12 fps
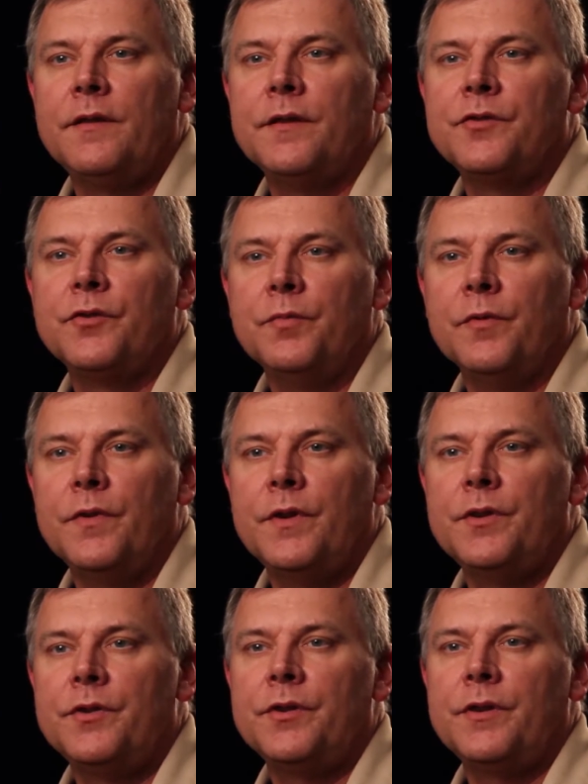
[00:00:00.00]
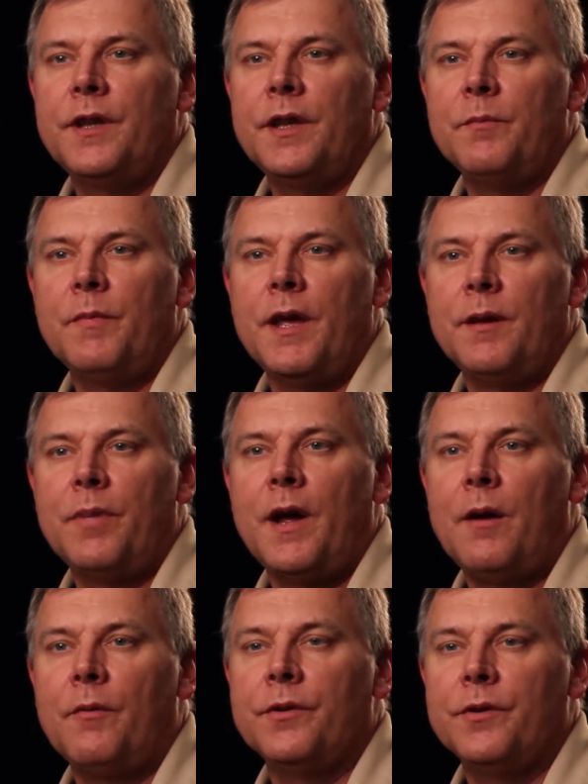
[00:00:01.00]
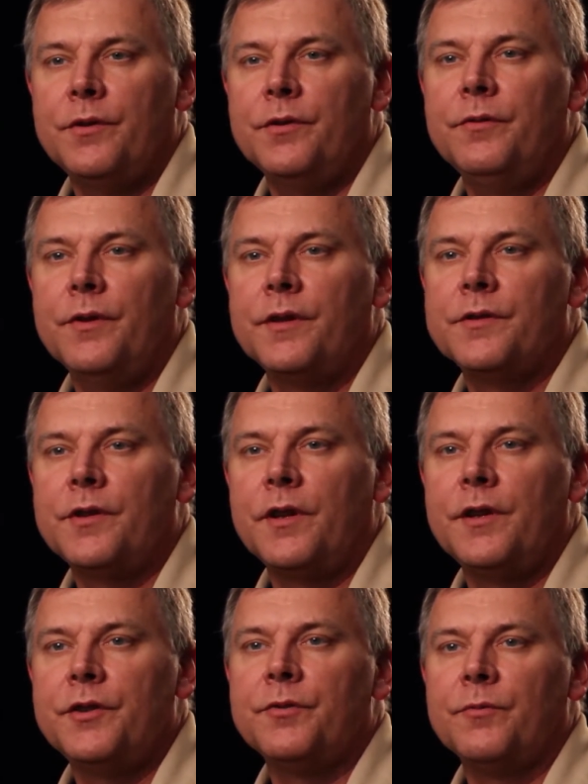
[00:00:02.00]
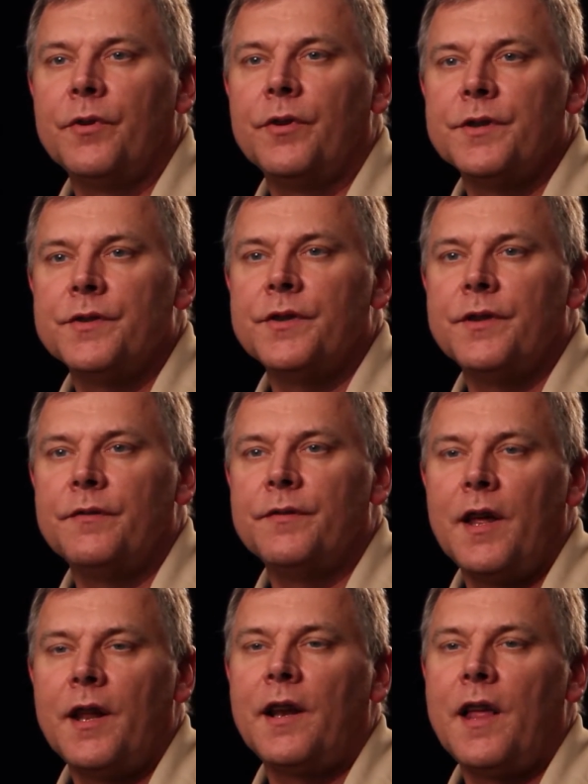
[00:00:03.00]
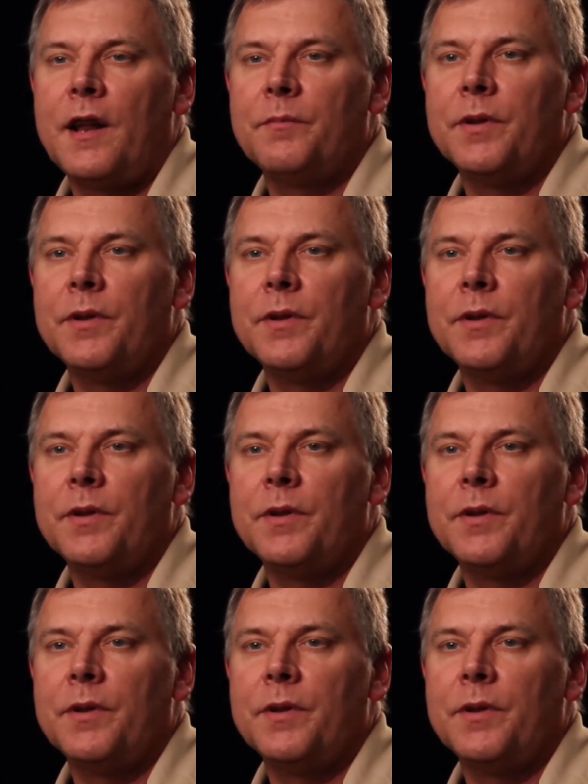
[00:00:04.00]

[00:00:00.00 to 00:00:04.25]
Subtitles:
the supervision and the manpower to do the installation work itself. Not a lot of